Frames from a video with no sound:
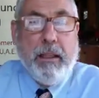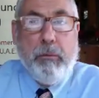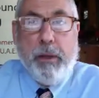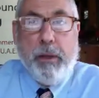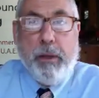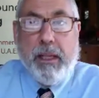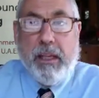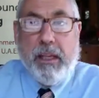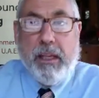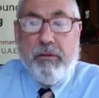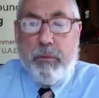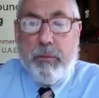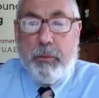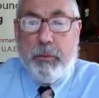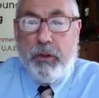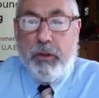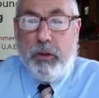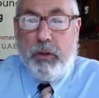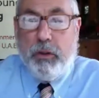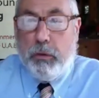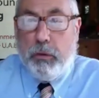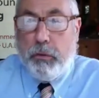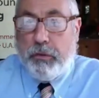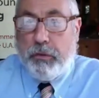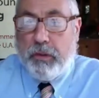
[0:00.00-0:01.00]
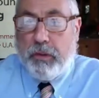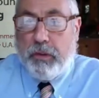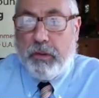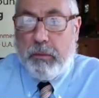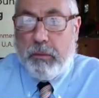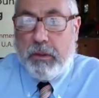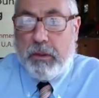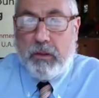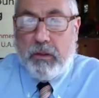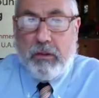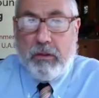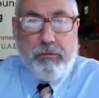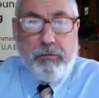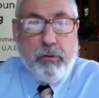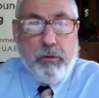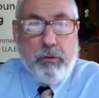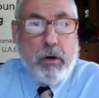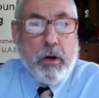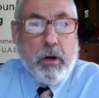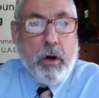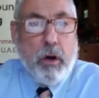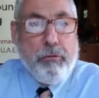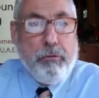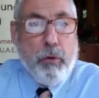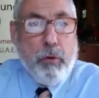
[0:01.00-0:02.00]
We can give them to you, Simin, to
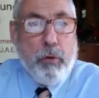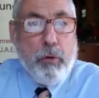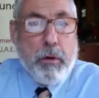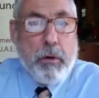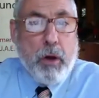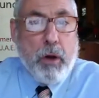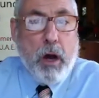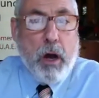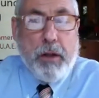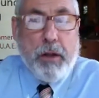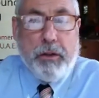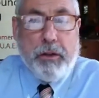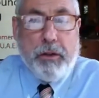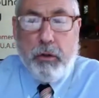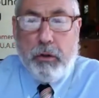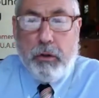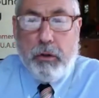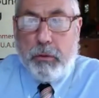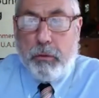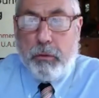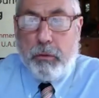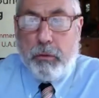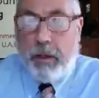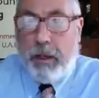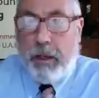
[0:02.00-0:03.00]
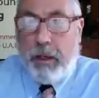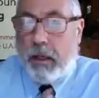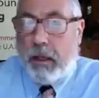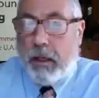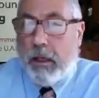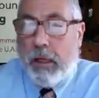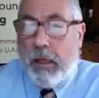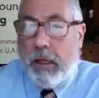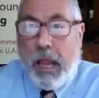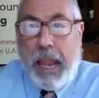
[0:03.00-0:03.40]
forward on, you and Maria.